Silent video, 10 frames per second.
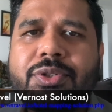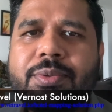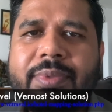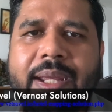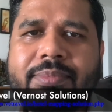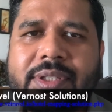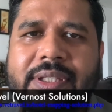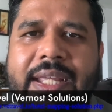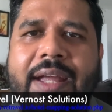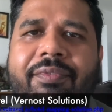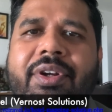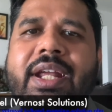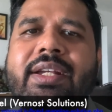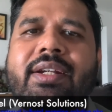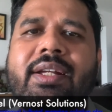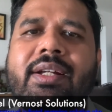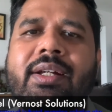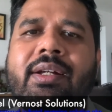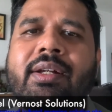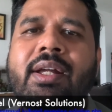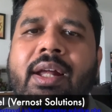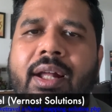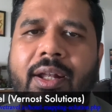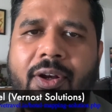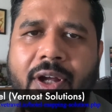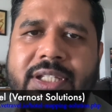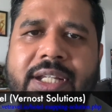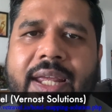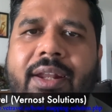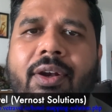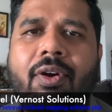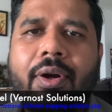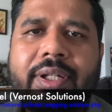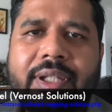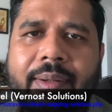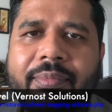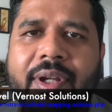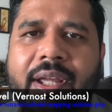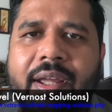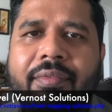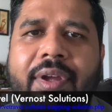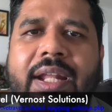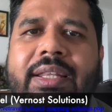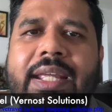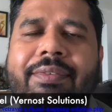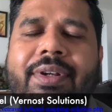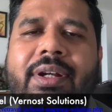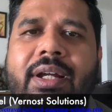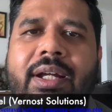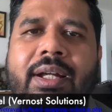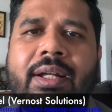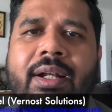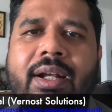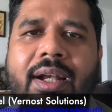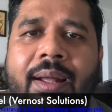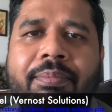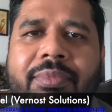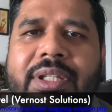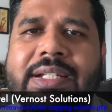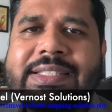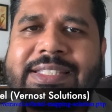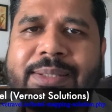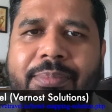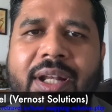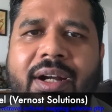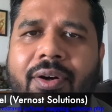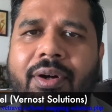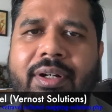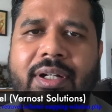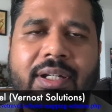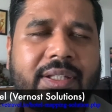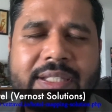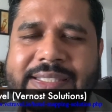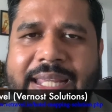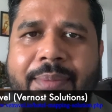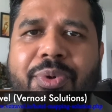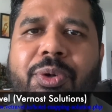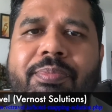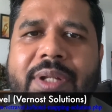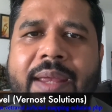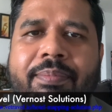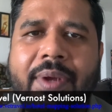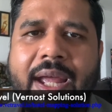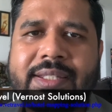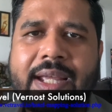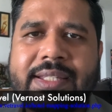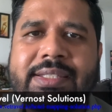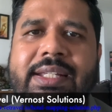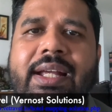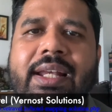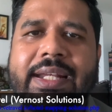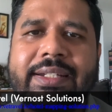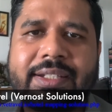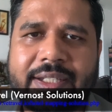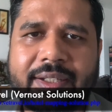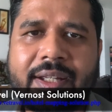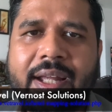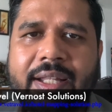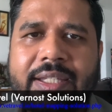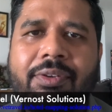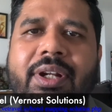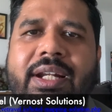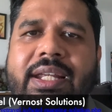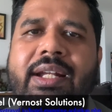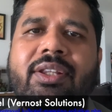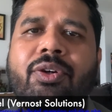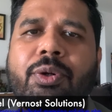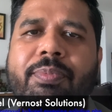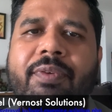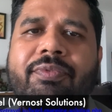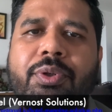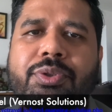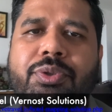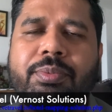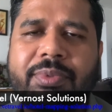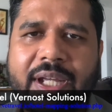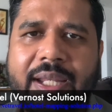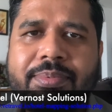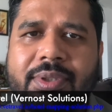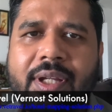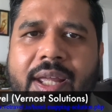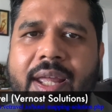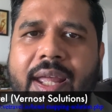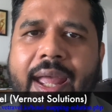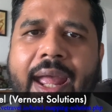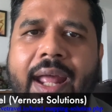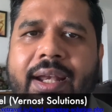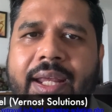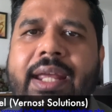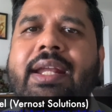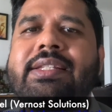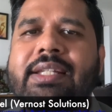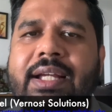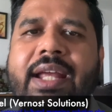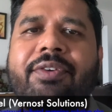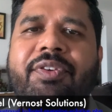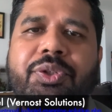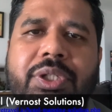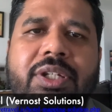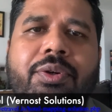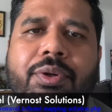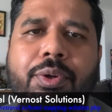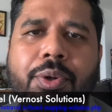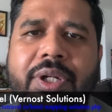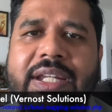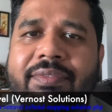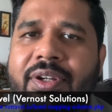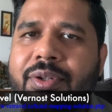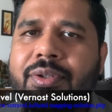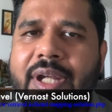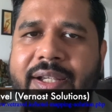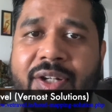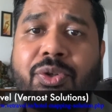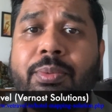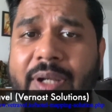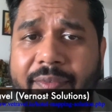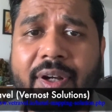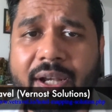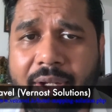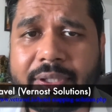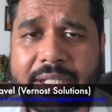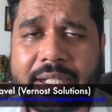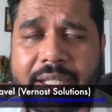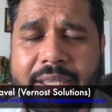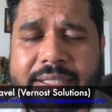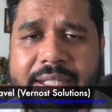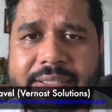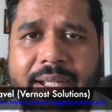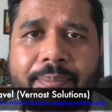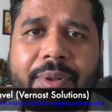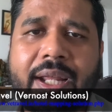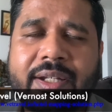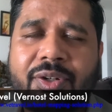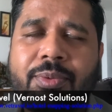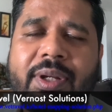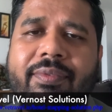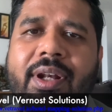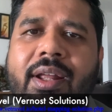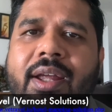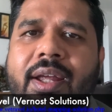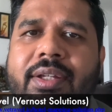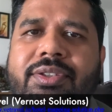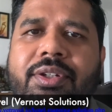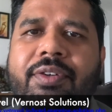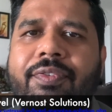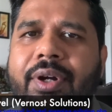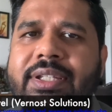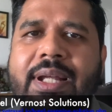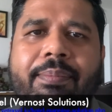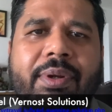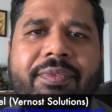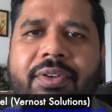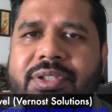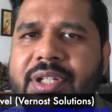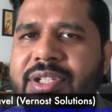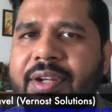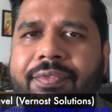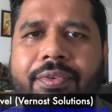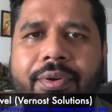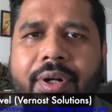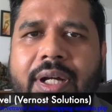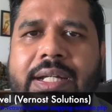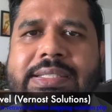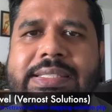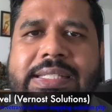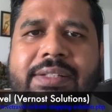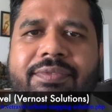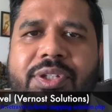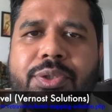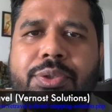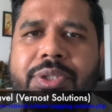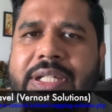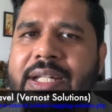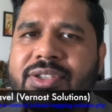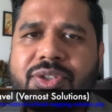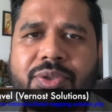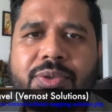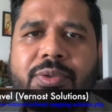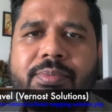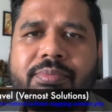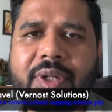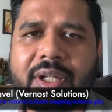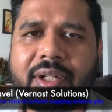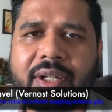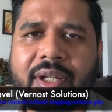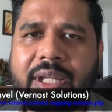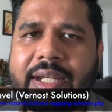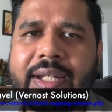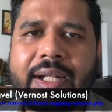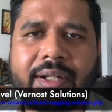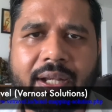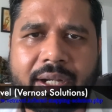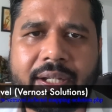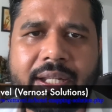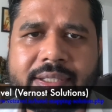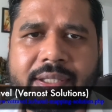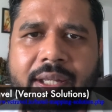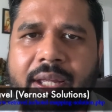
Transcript: room names, they have created a, a logic and algorithm wherein they will uh, club the similar or uh, the same room type as, as a single entity. They will create the group of those room types. And again, it's kind of a unique code given at a room level now in, in this example at a room level. So for example, if you're searching for a sea view deluxe room uh, in Atlantis,